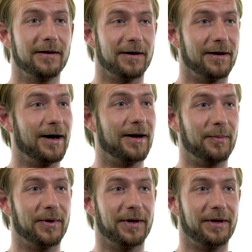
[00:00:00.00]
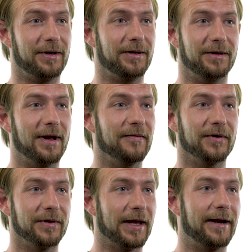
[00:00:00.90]
all right, but
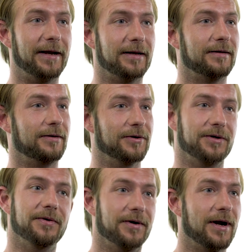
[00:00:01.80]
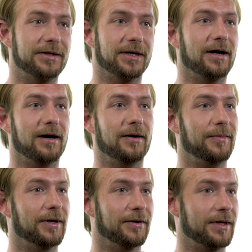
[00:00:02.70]
never like you're doing a great job,
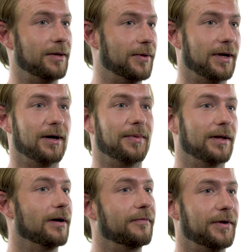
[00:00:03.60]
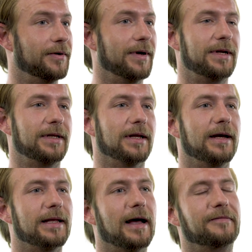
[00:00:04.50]
you know, keep it up, I love you, anything
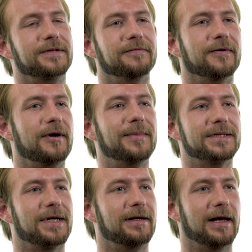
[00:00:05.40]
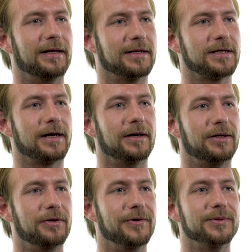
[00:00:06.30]
like that. So for him to say that, that's like a
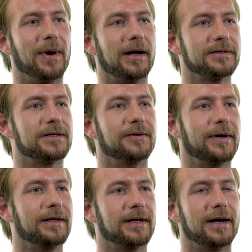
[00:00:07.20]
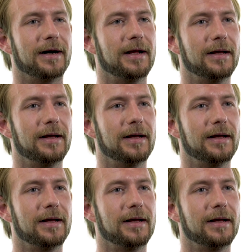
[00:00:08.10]
huge milestone right there